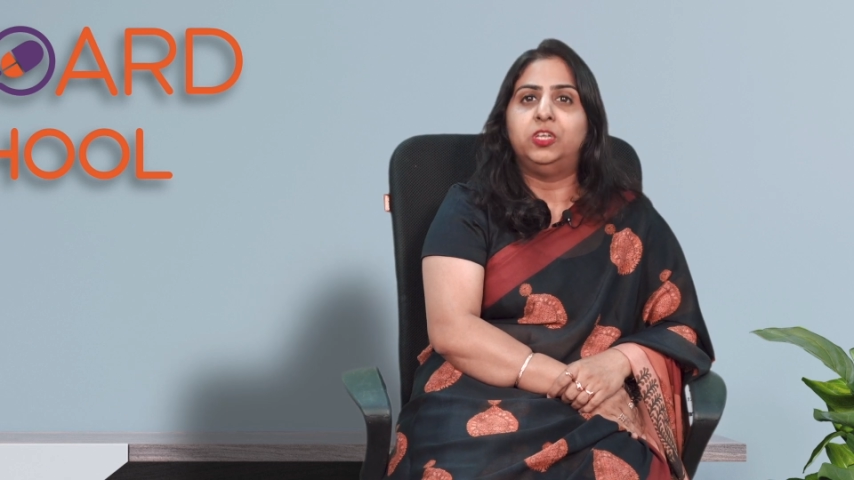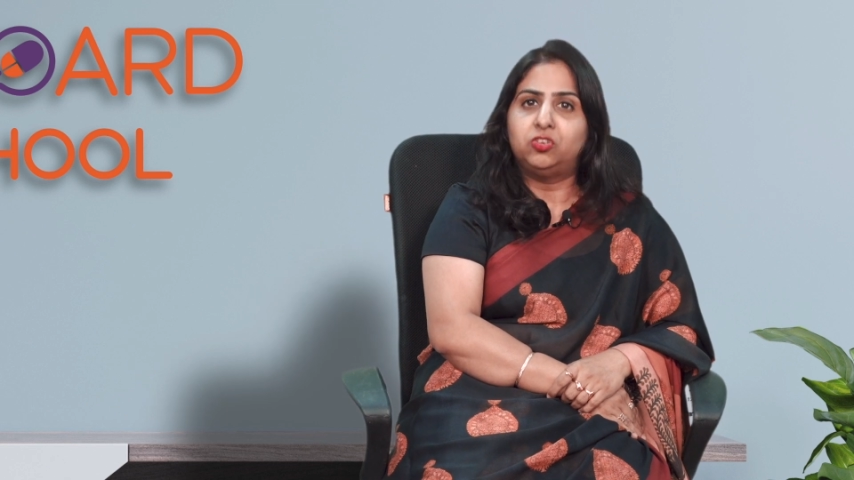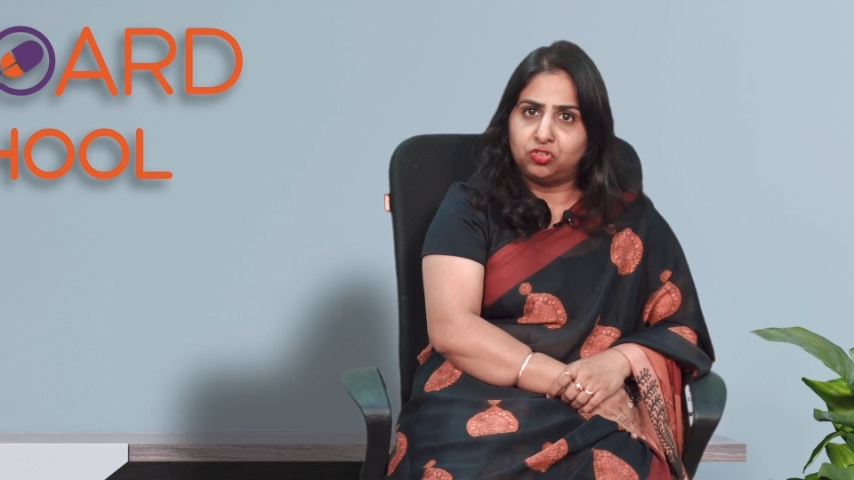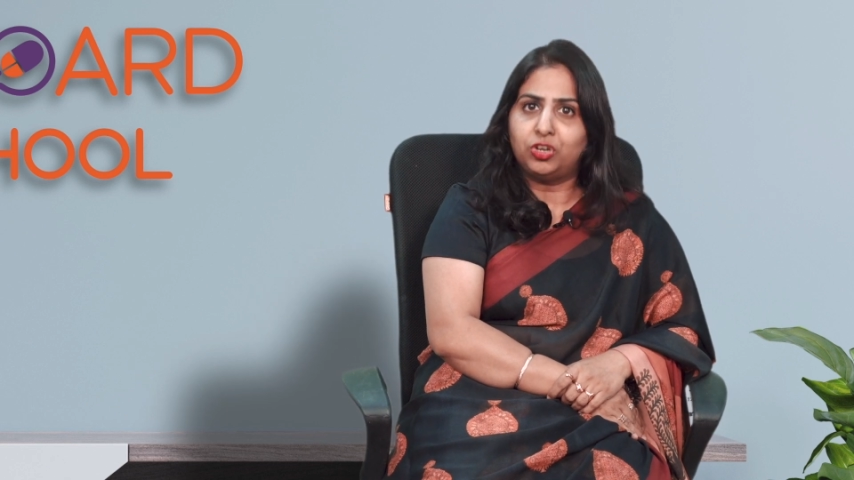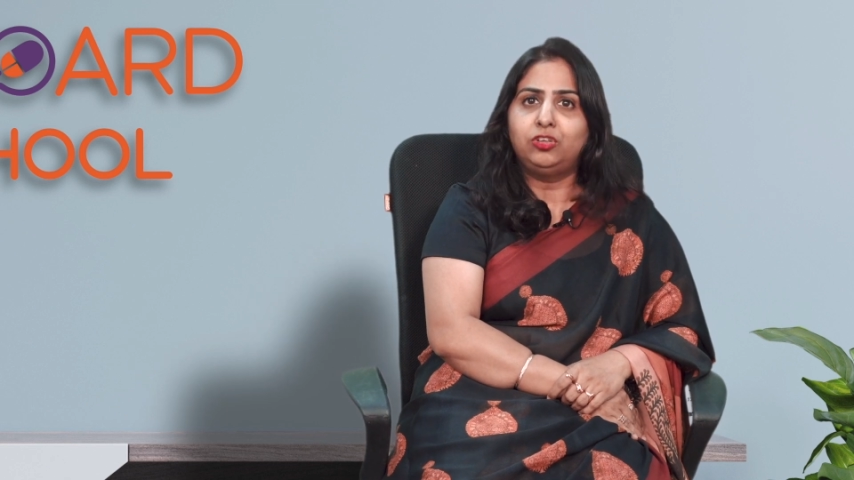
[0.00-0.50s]

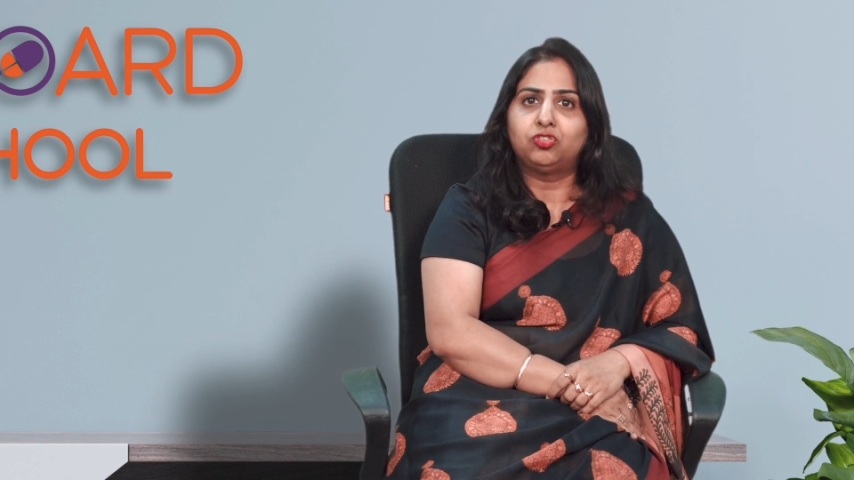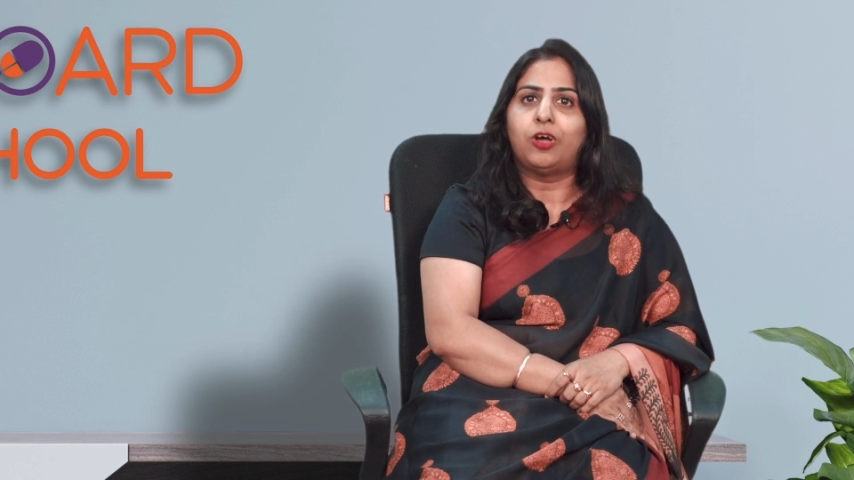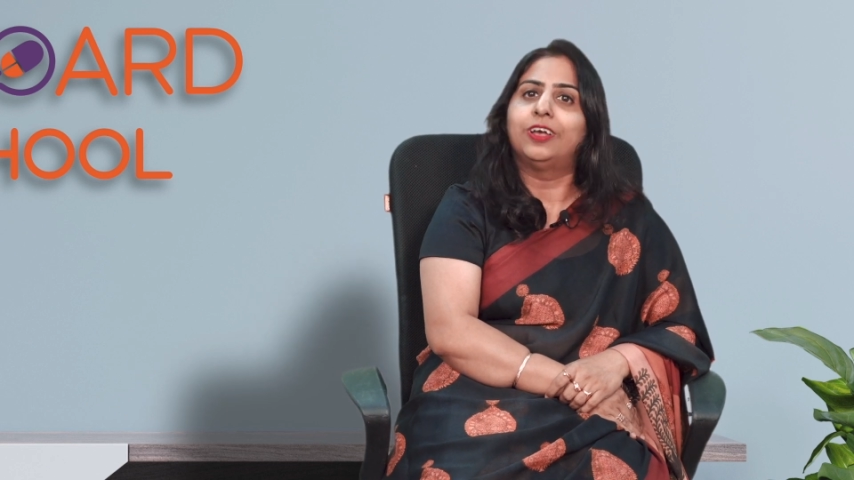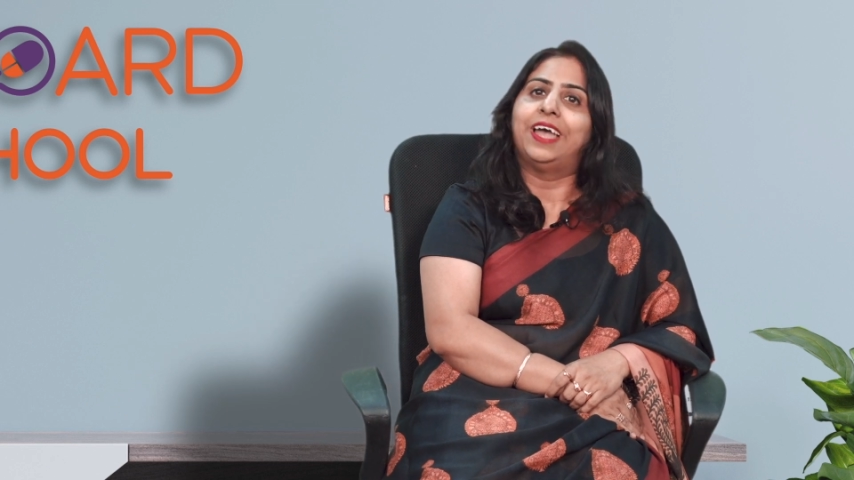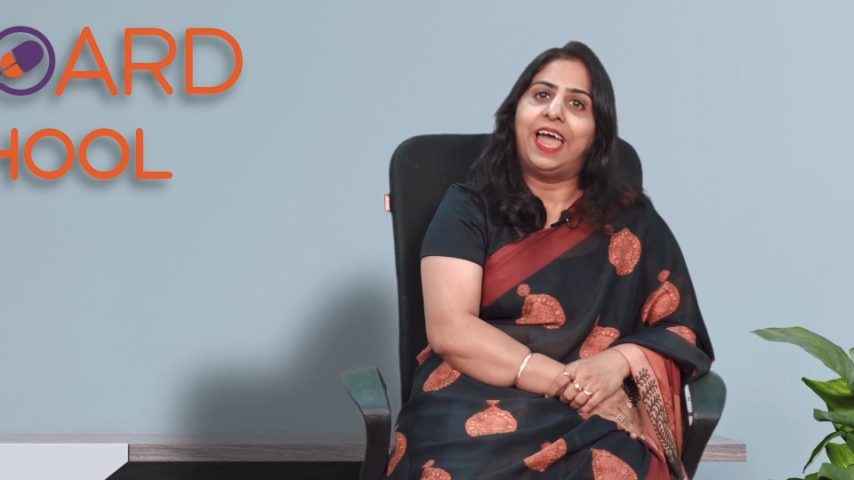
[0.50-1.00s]
digital
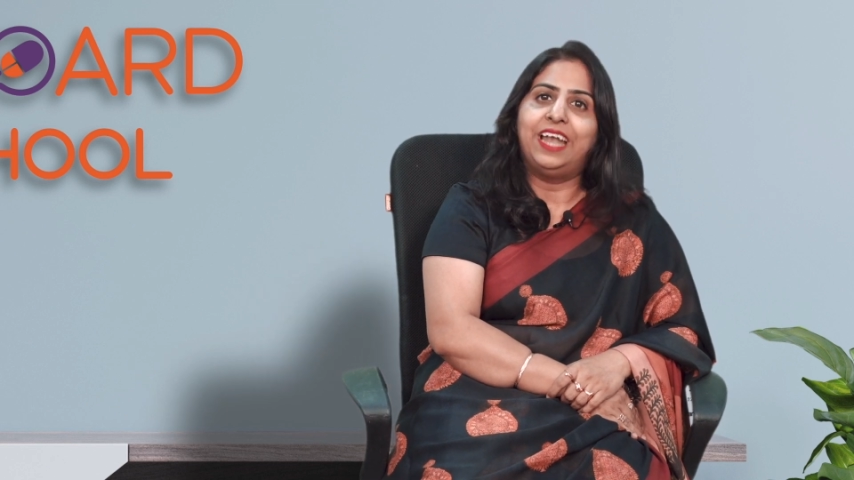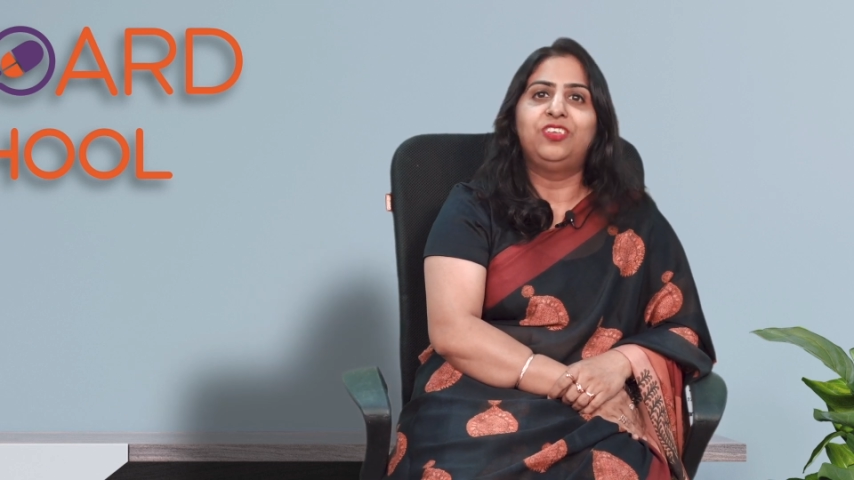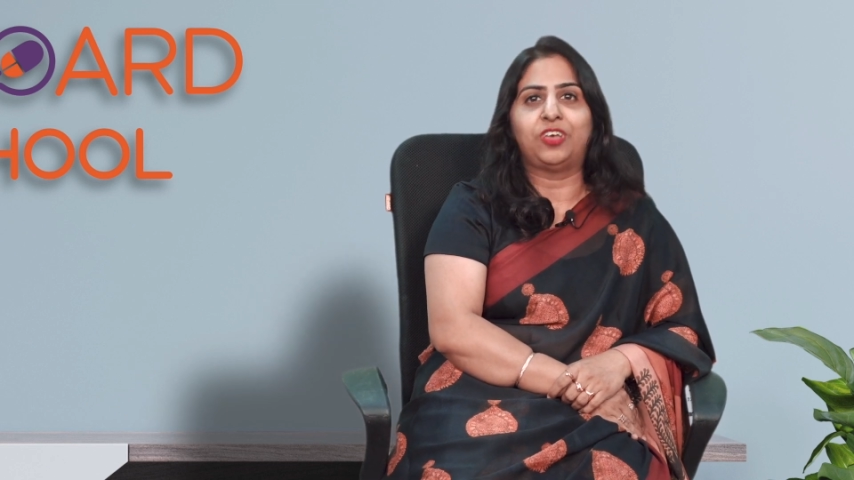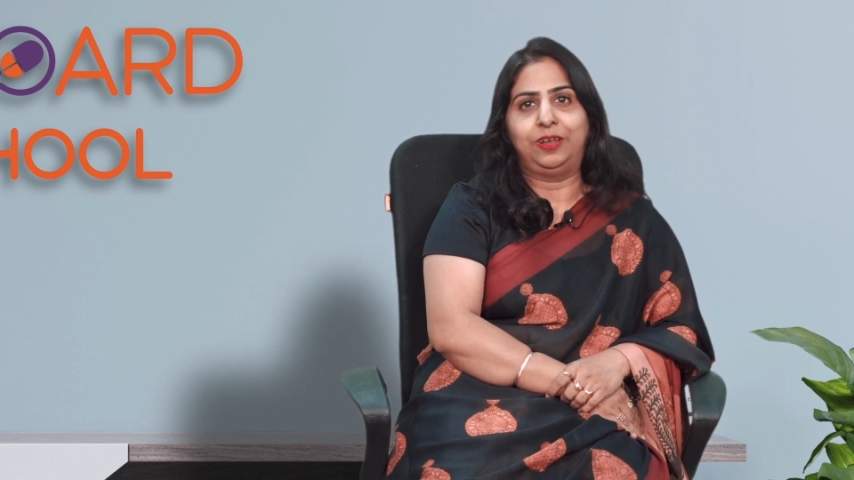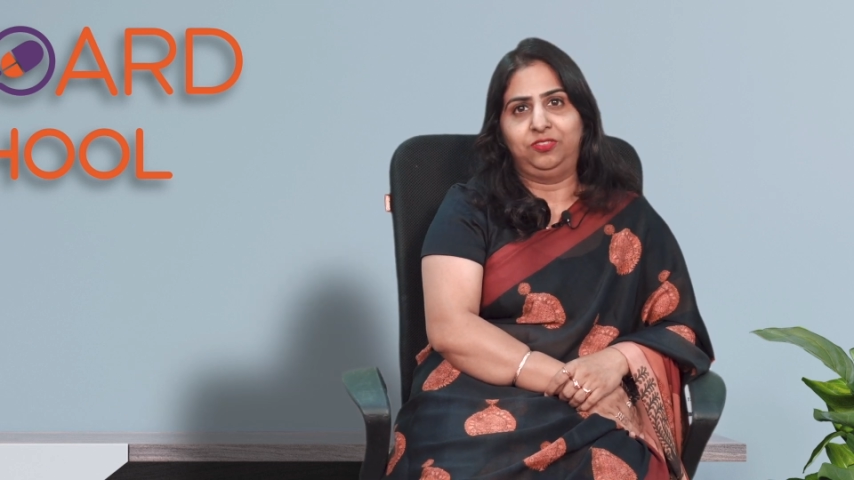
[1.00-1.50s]
chalk
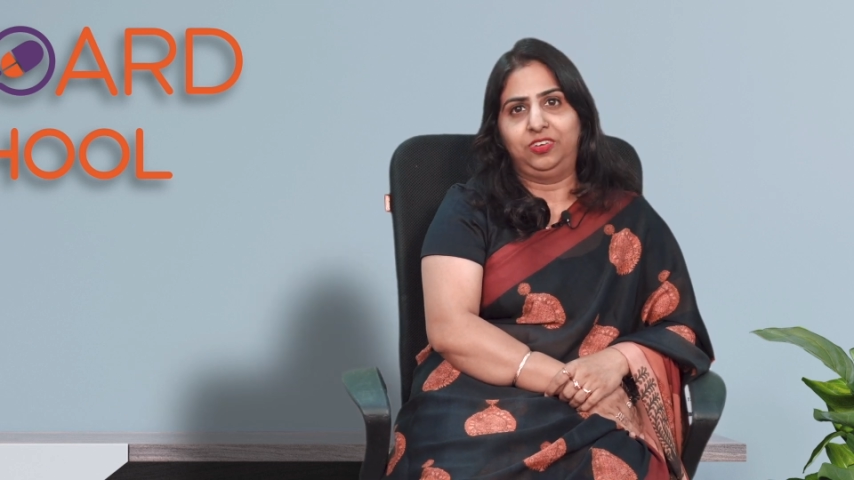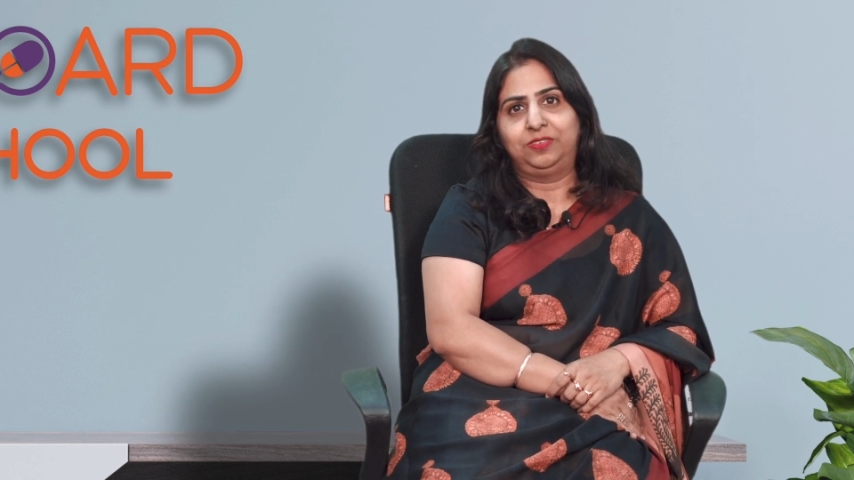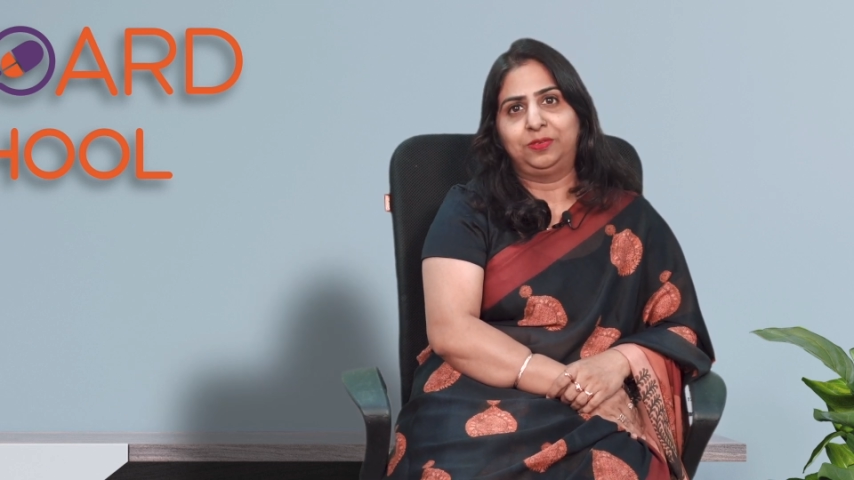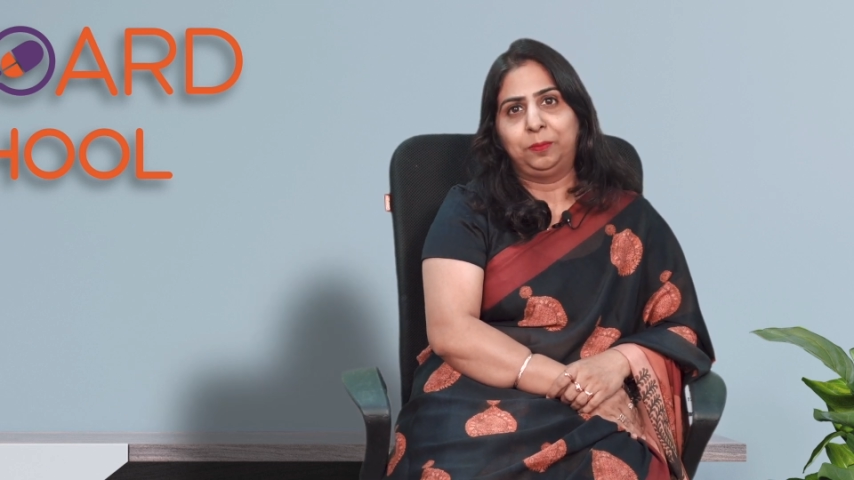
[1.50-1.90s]
and challenges.